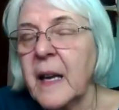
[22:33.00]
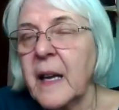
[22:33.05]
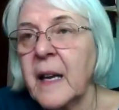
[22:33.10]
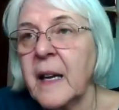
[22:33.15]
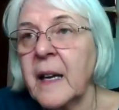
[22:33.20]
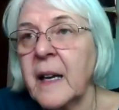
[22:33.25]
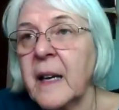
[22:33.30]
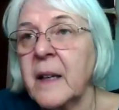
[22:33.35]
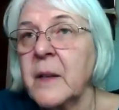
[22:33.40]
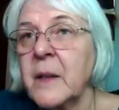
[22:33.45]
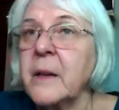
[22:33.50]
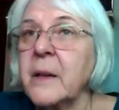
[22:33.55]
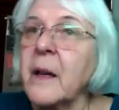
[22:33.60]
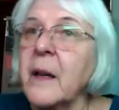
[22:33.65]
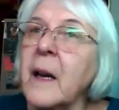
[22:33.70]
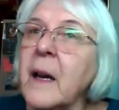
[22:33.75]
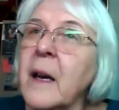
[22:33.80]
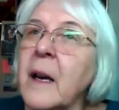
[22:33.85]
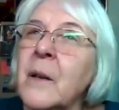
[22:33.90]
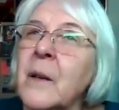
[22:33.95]
And
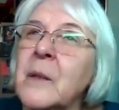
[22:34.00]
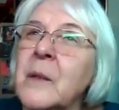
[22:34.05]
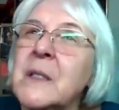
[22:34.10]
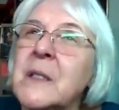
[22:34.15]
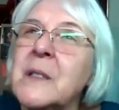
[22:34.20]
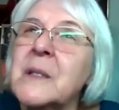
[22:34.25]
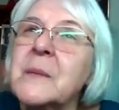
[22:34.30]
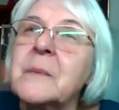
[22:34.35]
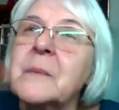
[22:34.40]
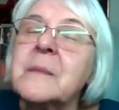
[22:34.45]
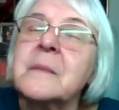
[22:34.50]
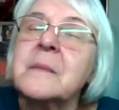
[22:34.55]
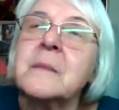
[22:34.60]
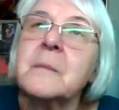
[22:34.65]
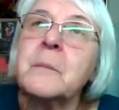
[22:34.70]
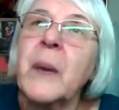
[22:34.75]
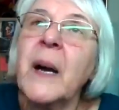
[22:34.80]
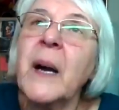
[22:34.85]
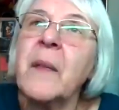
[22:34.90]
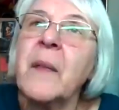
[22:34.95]
I was
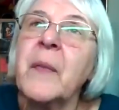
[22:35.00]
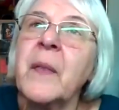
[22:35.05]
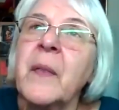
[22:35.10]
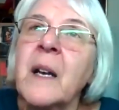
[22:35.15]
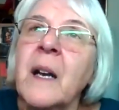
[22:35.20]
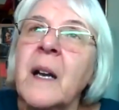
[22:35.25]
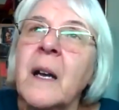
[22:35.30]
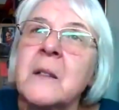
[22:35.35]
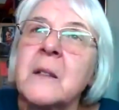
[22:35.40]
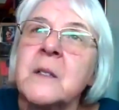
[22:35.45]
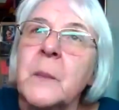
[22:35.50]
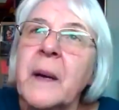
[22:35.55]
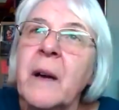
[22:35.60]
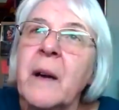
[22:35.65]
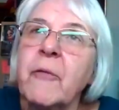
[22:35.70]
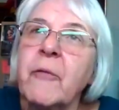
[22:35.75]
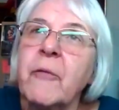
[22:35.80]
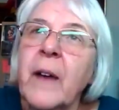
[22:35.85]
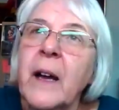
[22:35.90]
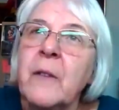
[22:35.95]
by then I was
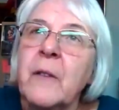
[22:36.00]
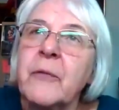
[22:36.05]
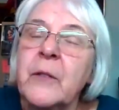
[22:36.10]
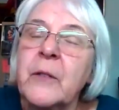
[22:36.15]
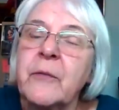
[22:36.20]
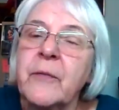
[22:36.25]
about five foot